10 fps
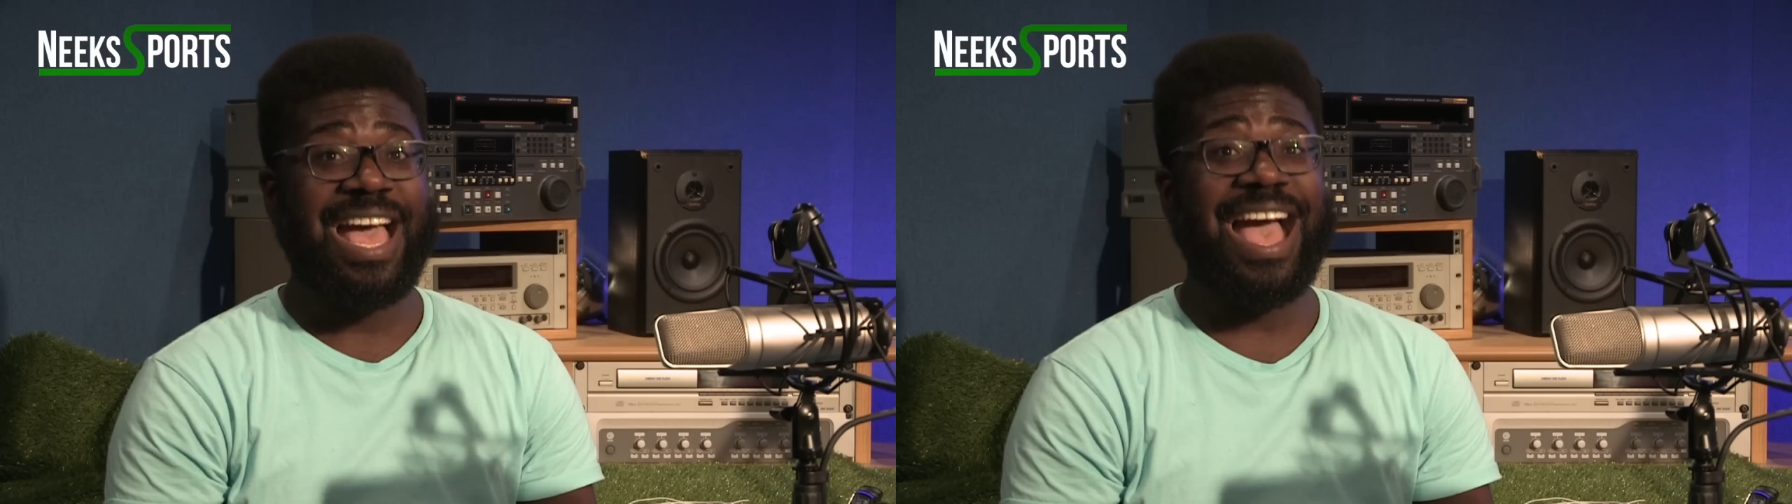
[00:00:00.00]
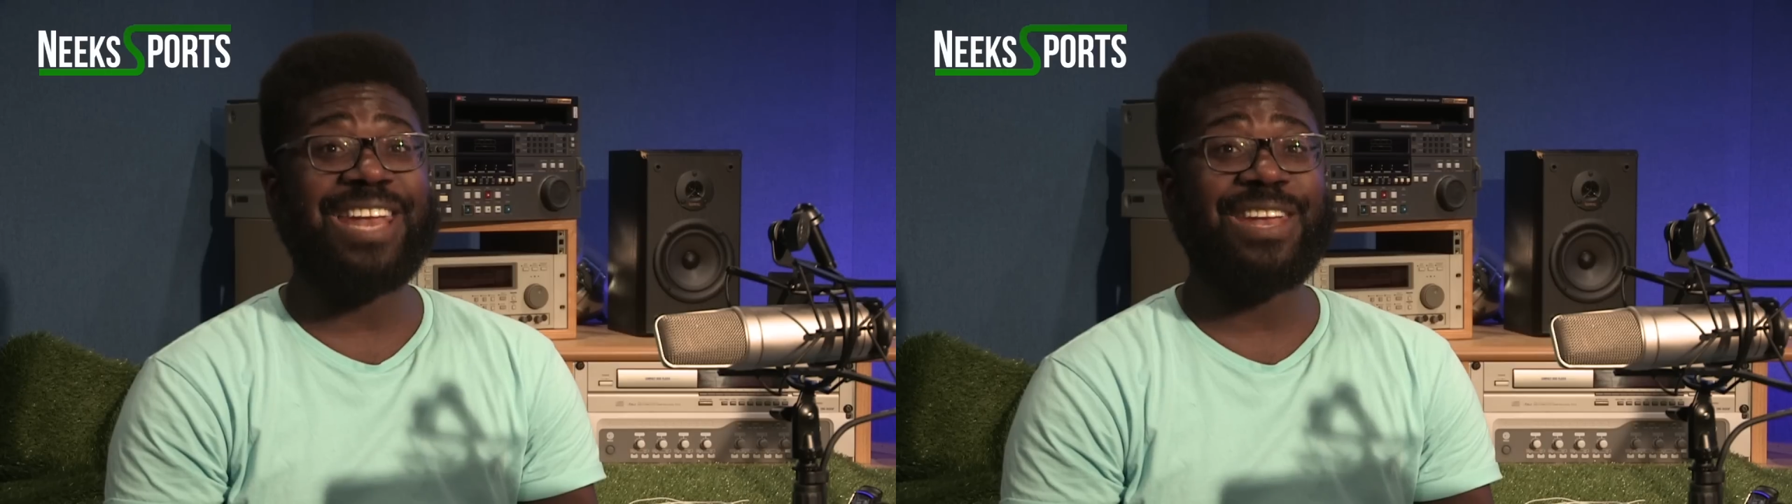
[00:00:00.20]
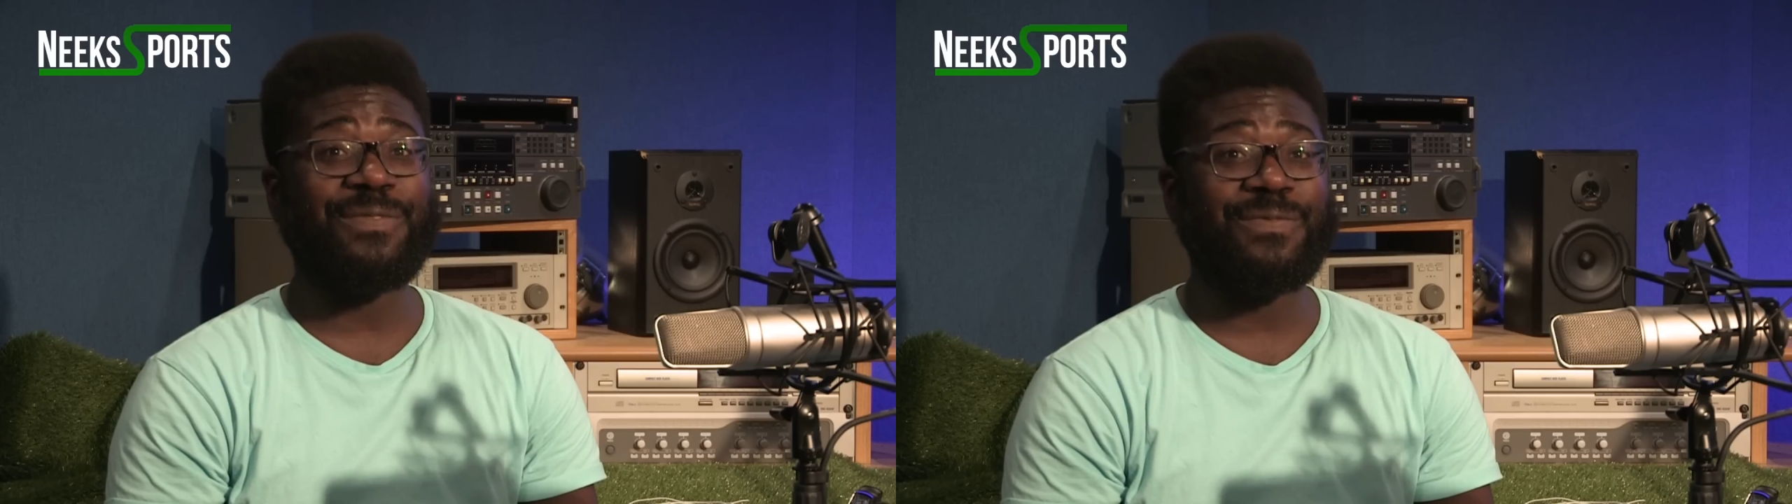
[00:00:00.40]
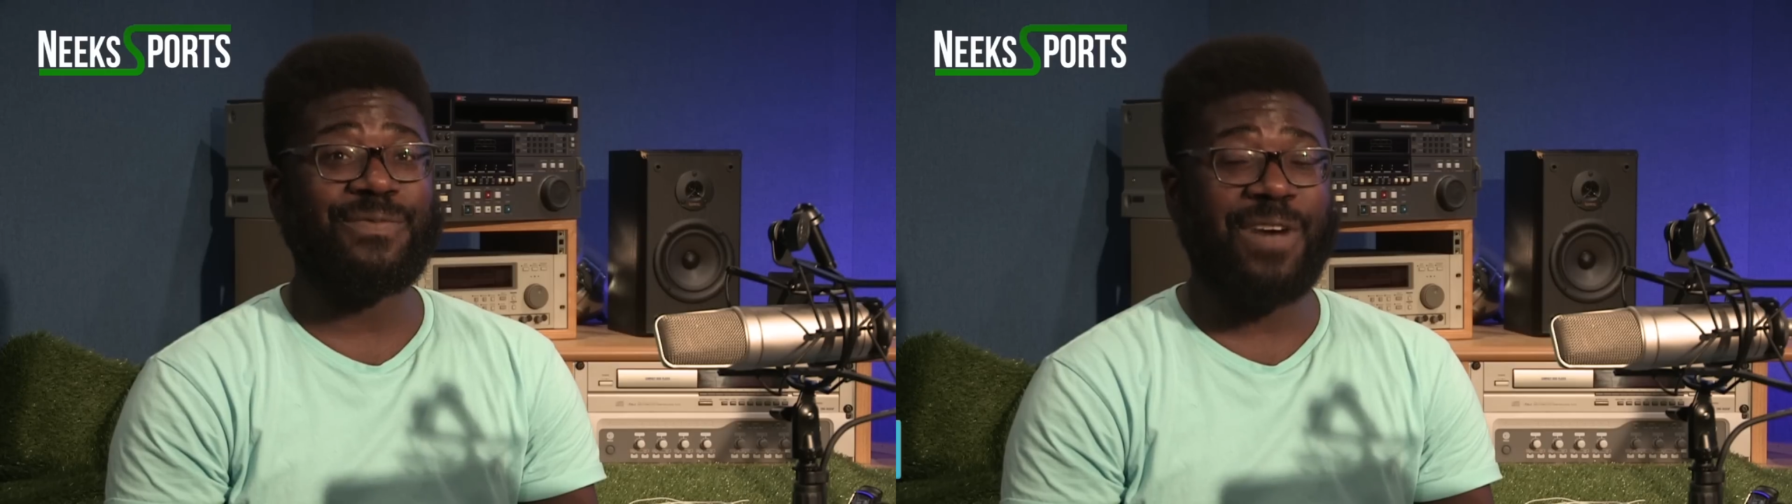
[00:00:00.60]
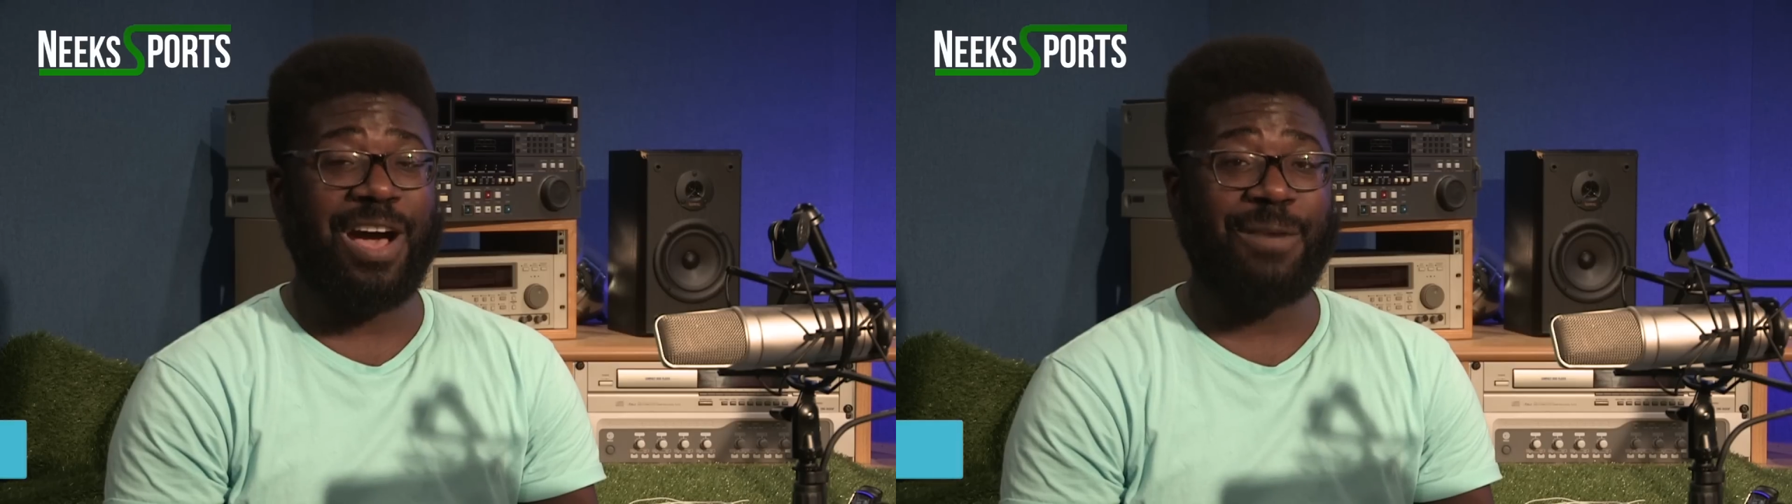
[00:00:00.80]
And the
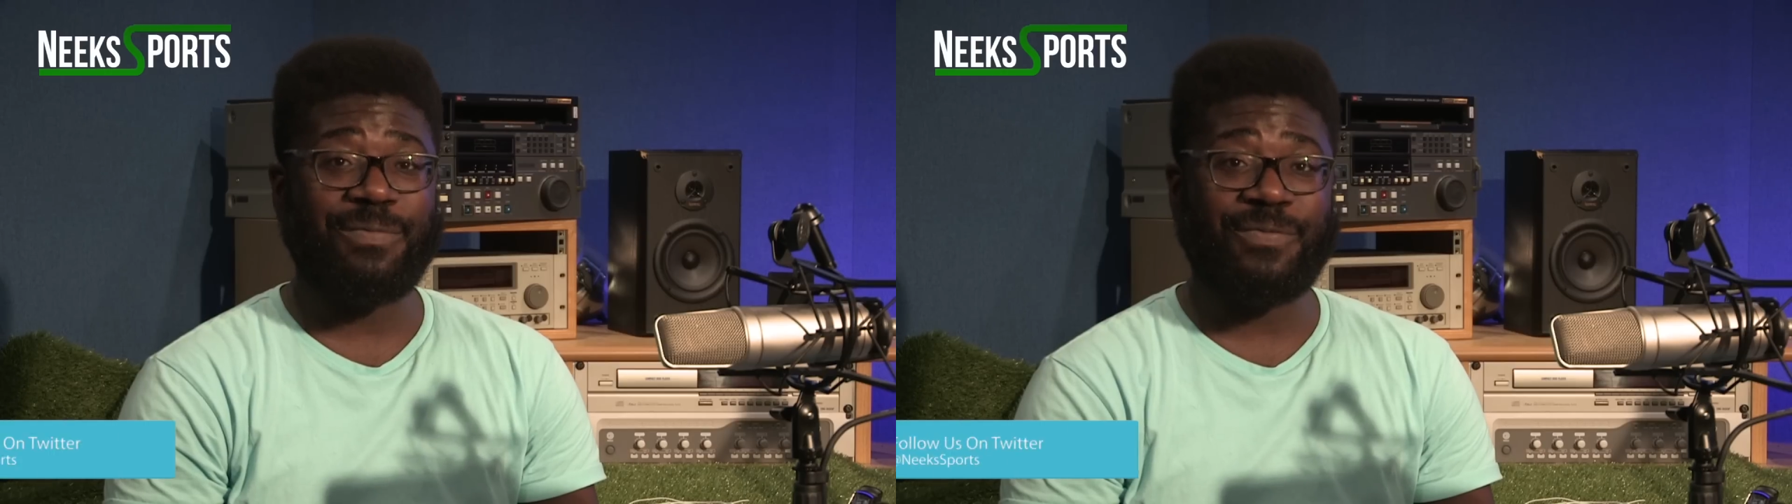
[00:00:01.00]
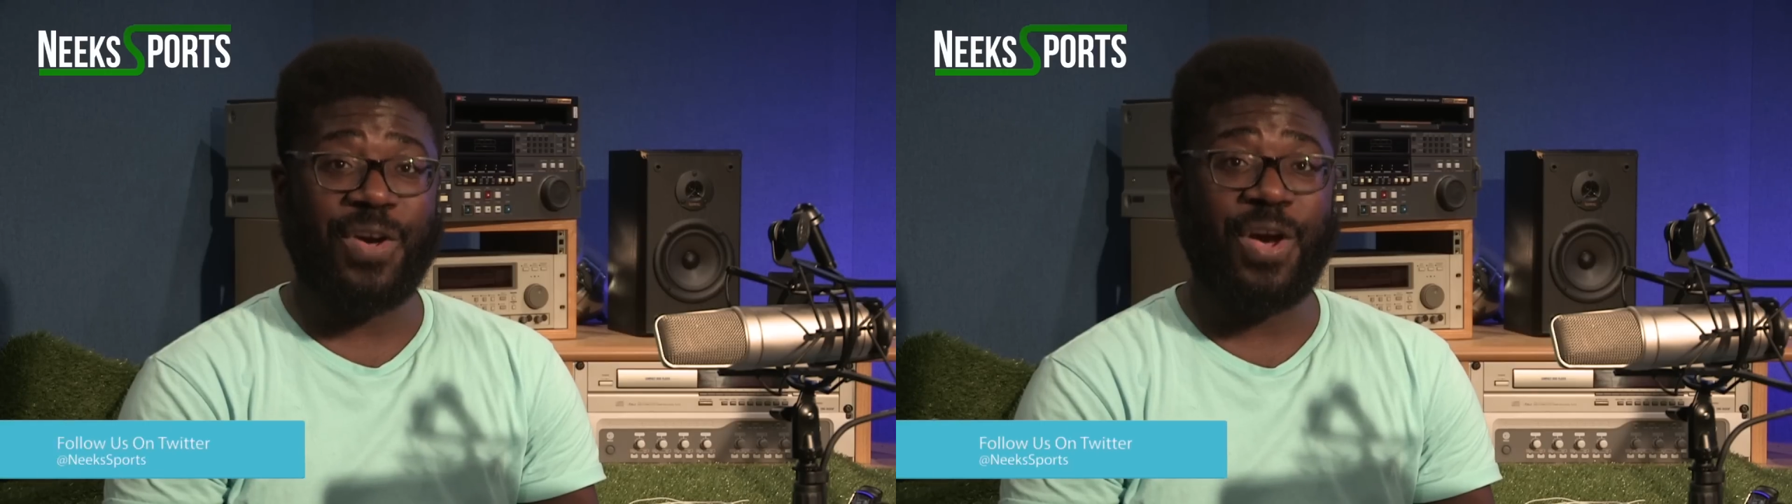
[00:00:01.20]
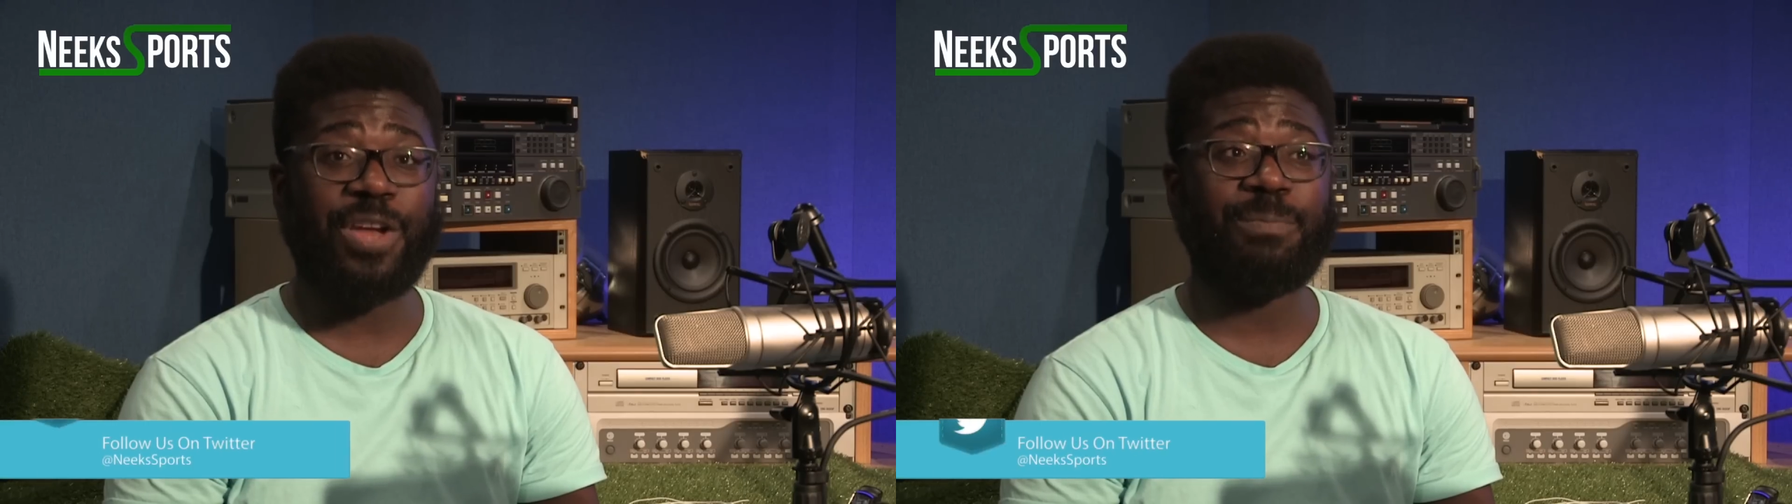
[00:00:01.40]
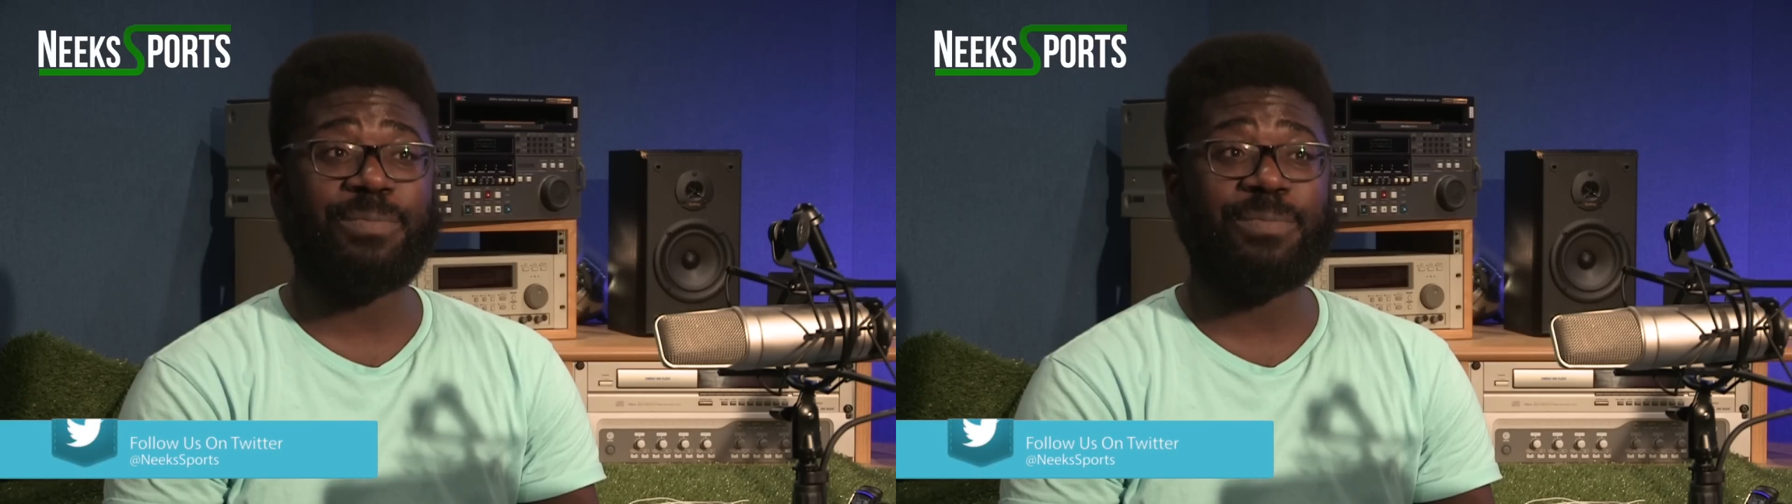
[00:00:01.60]
um, third,